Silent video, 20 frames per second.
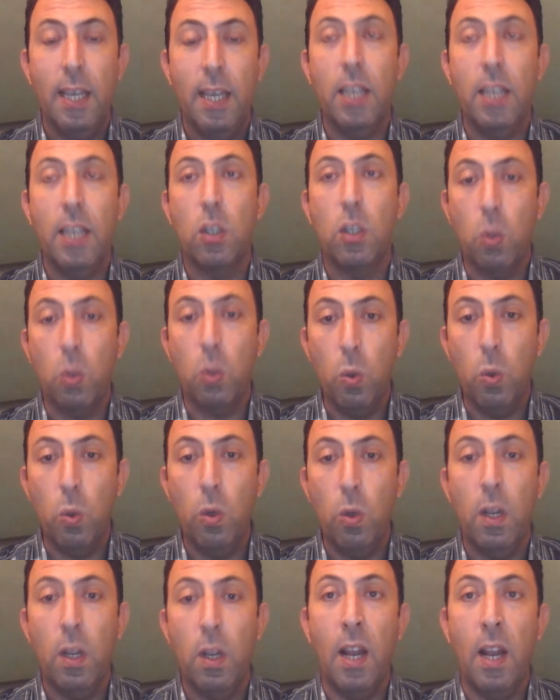in
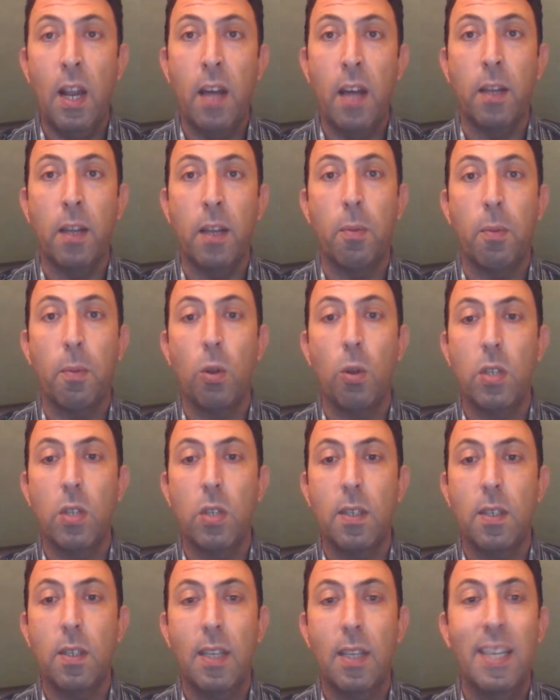school learning
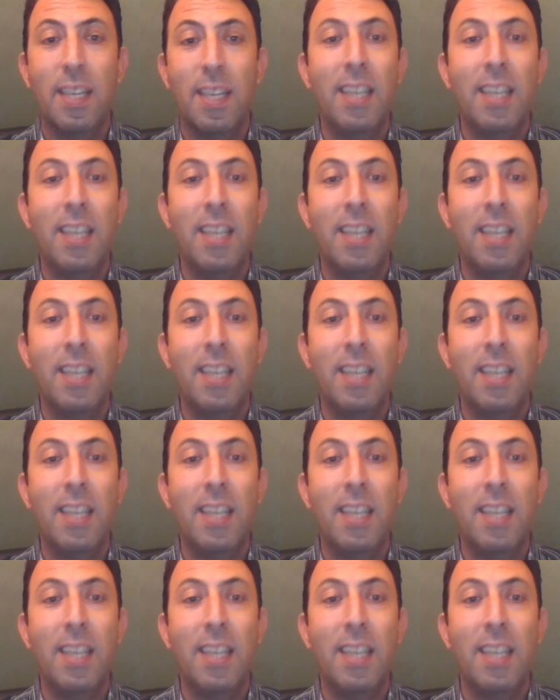process